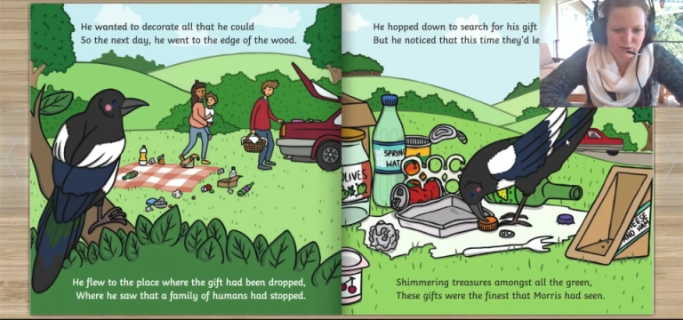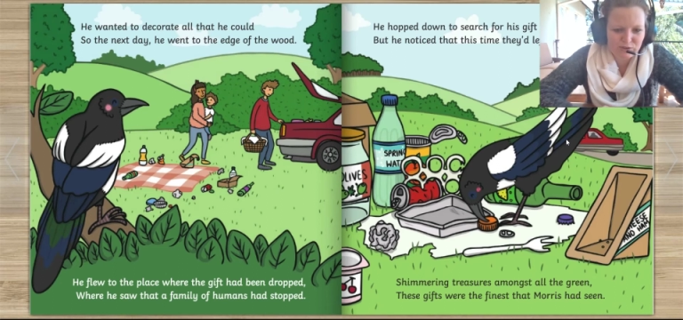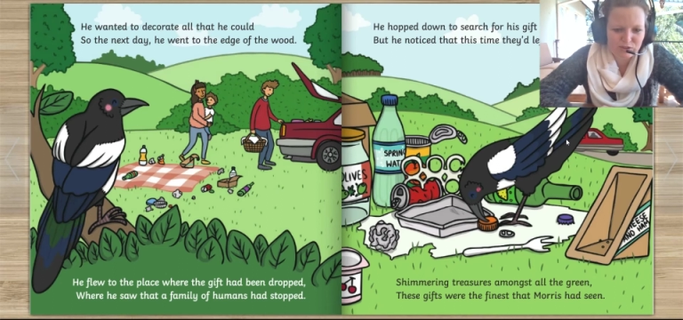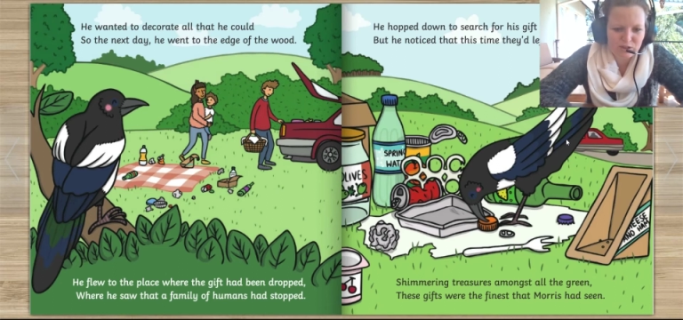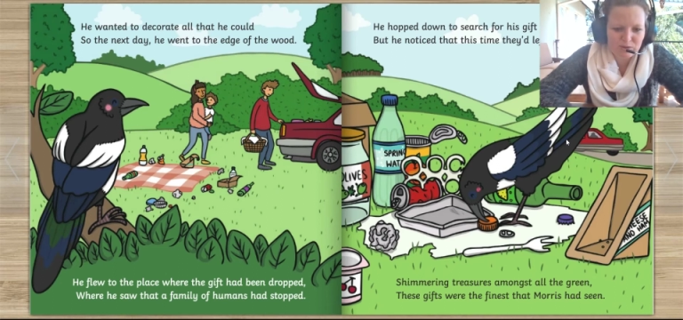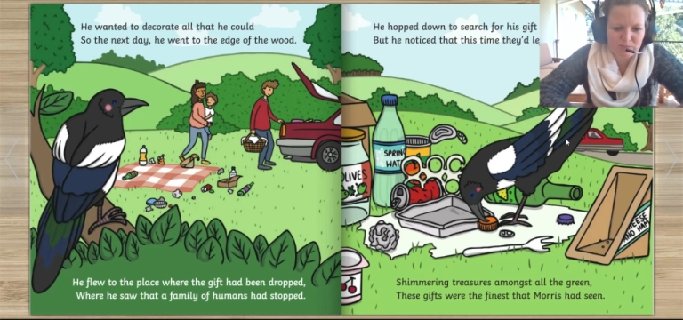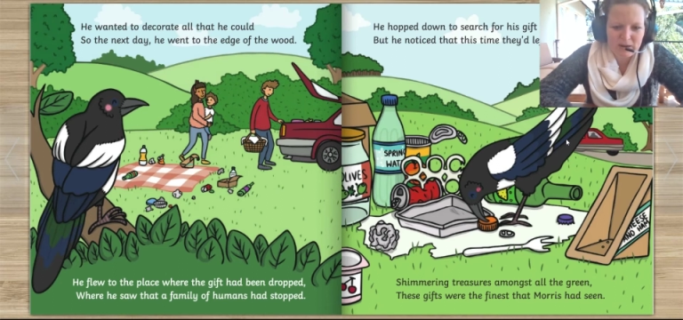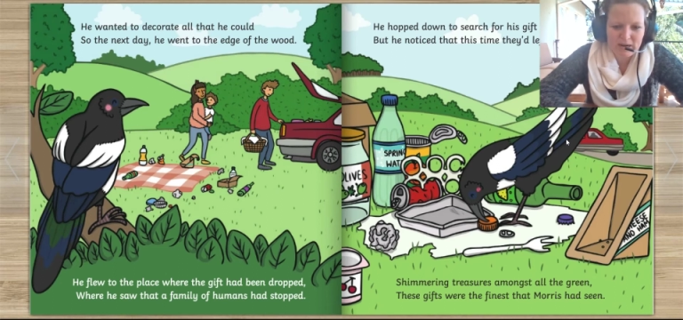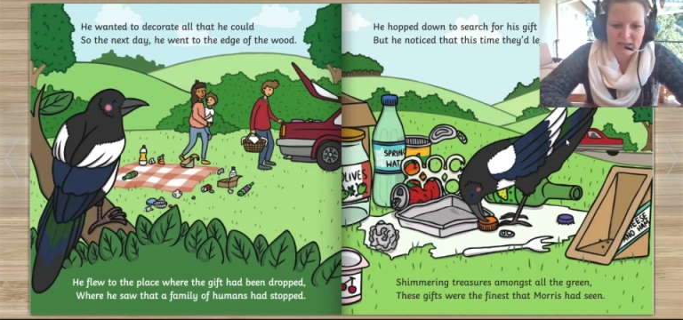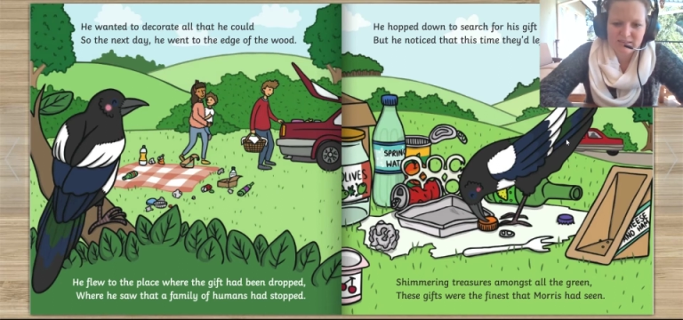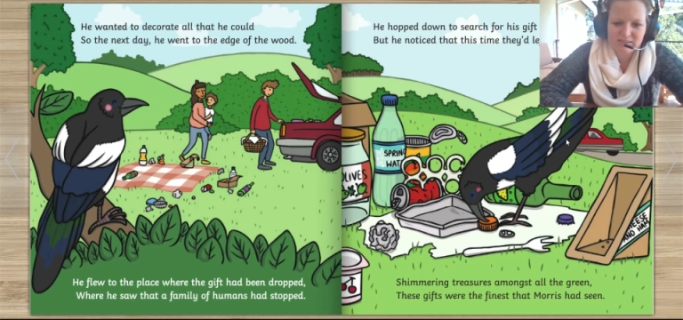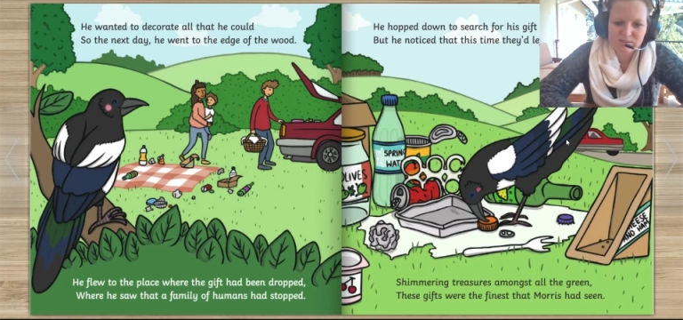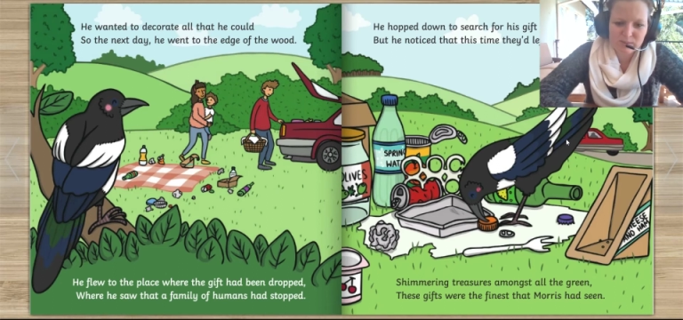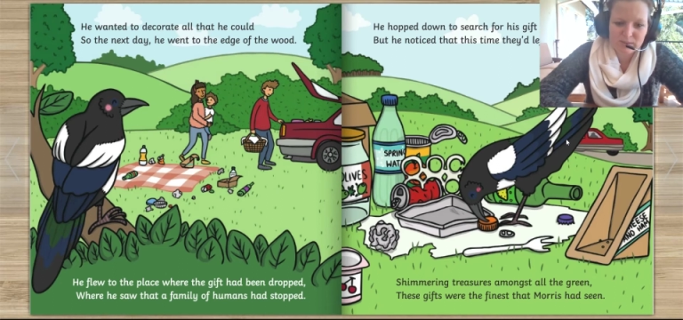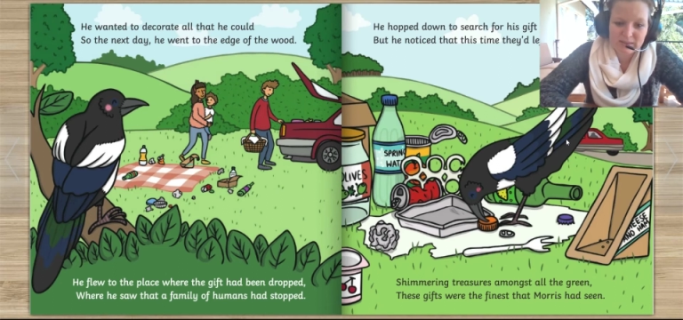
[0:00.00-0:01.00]
to the
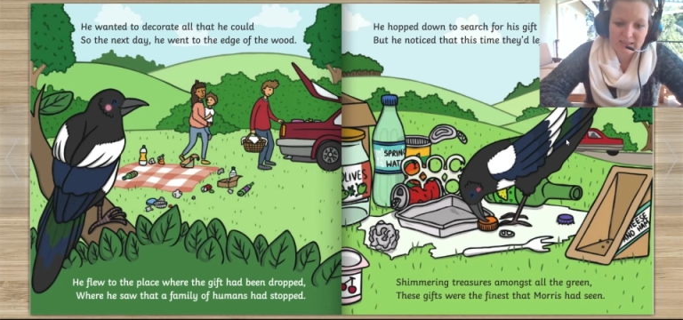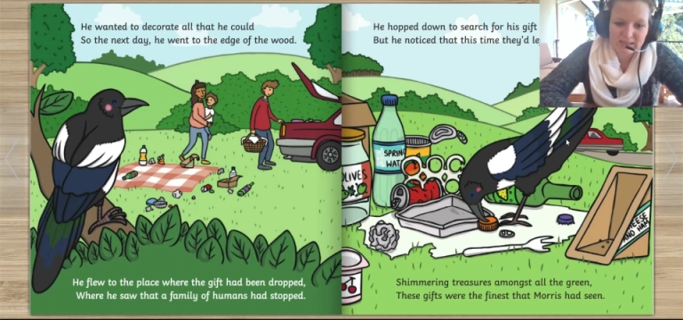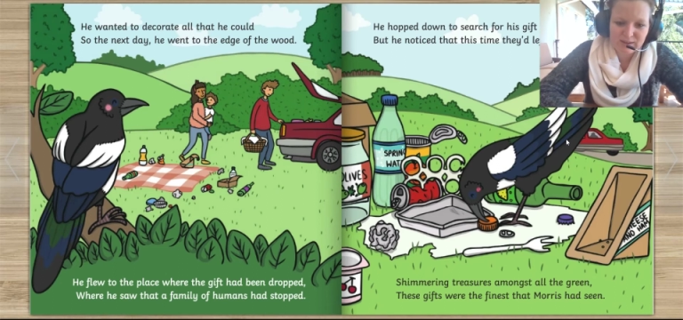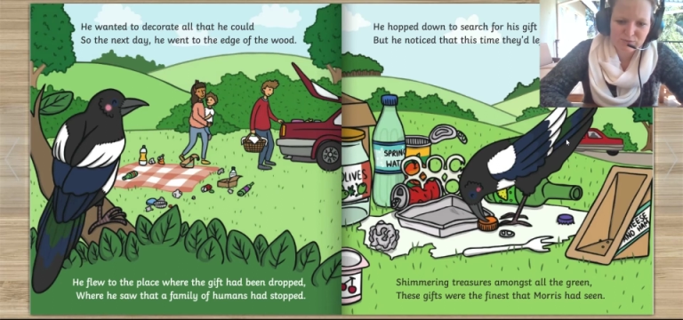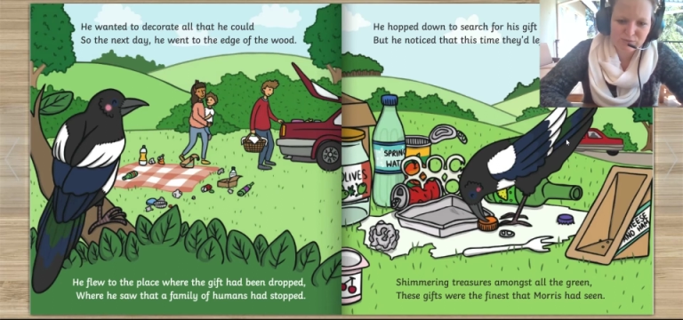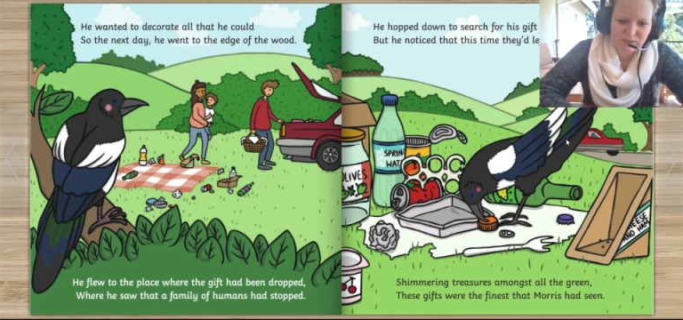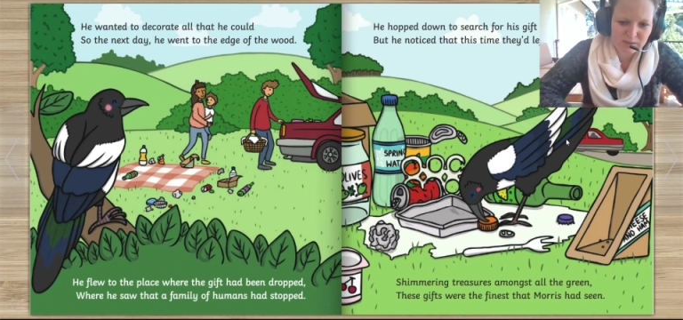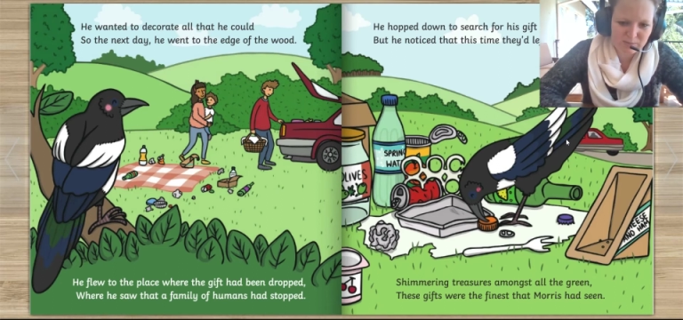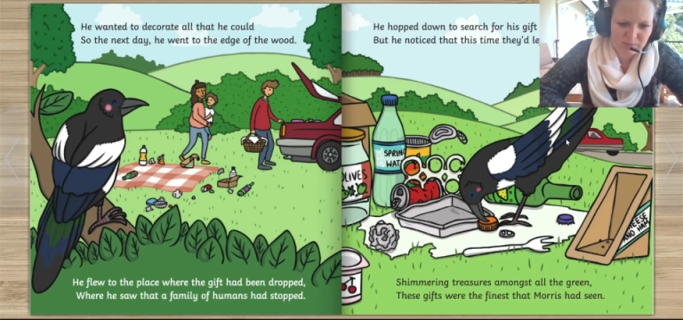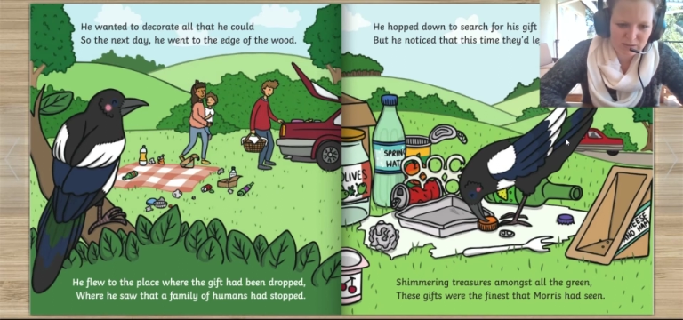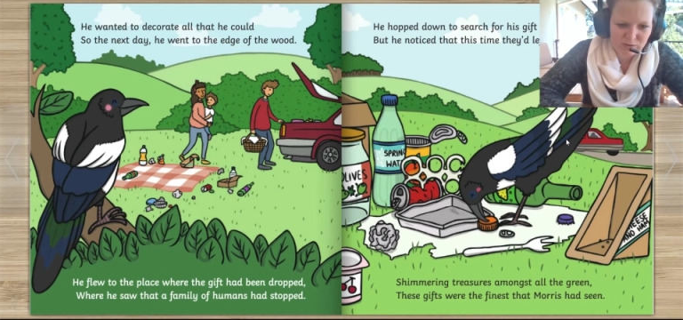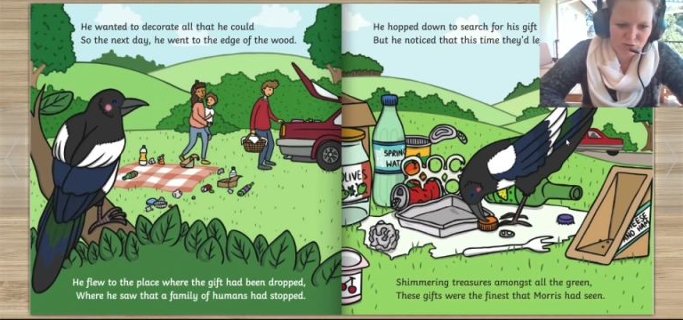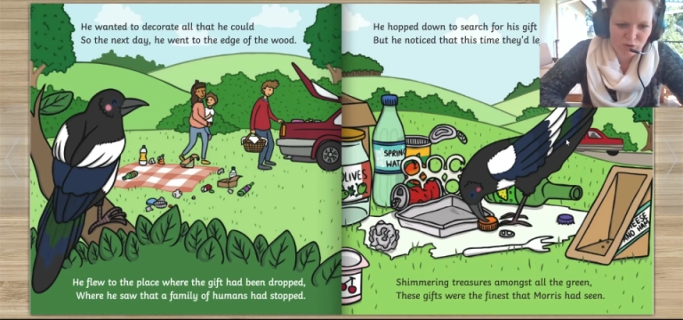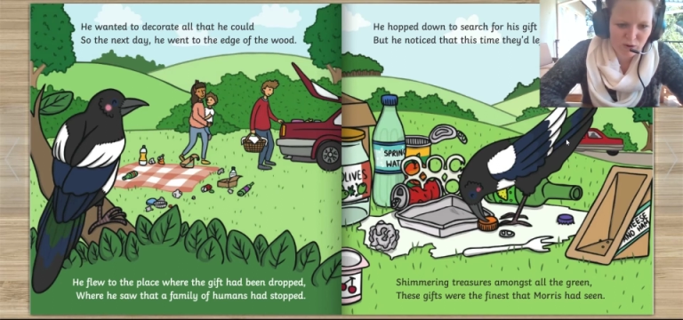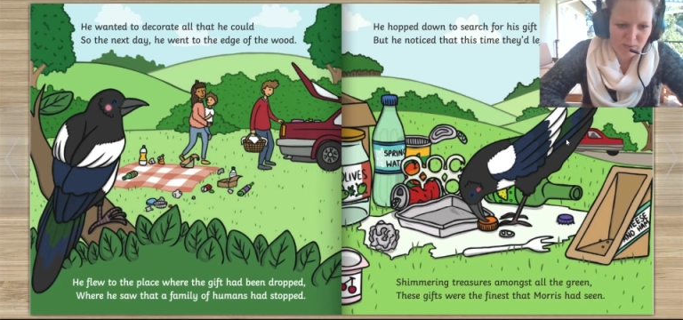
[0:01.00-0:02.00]
place where the gift had been
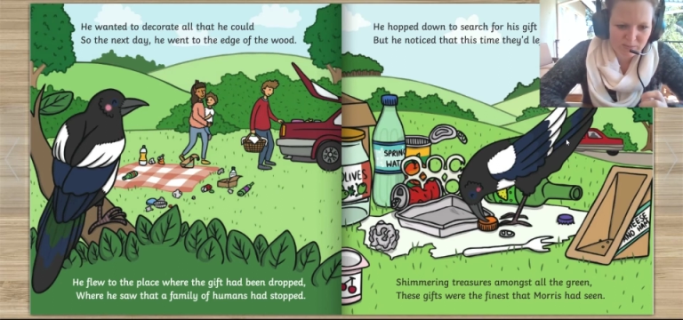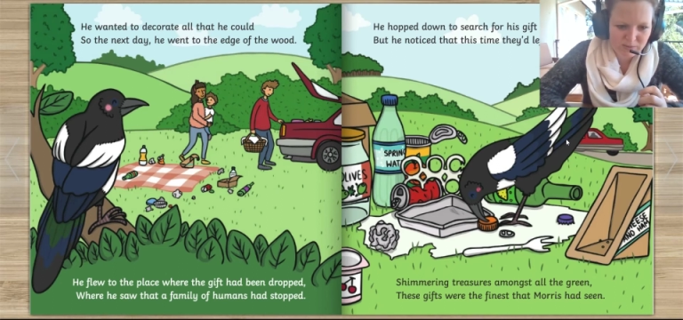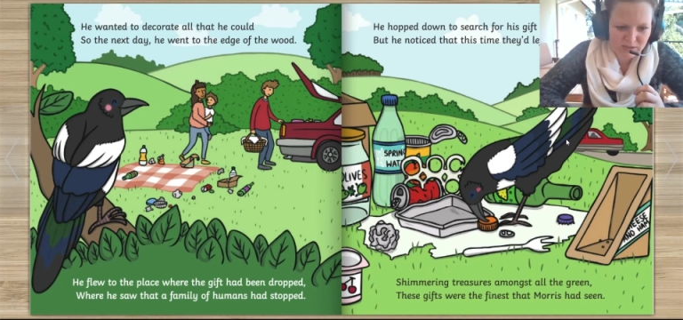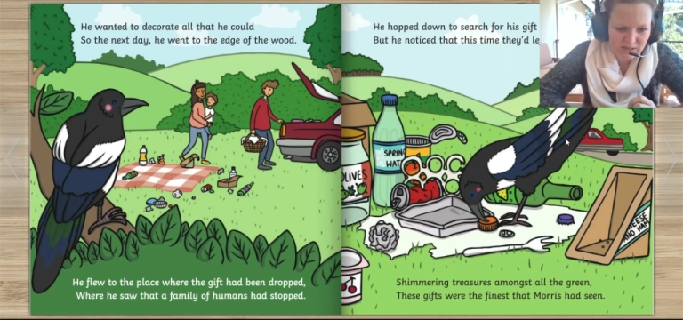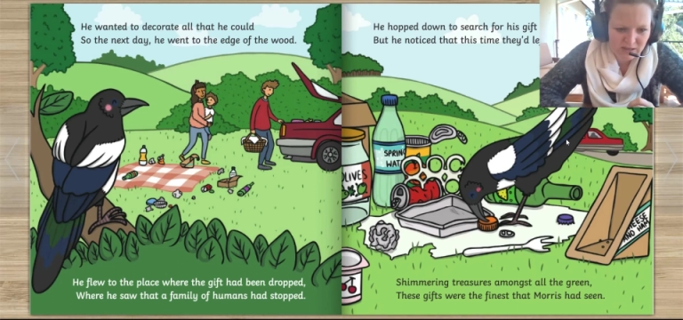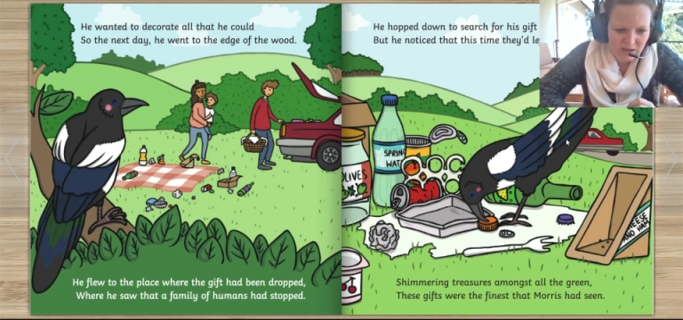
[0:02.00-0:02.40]
dropped,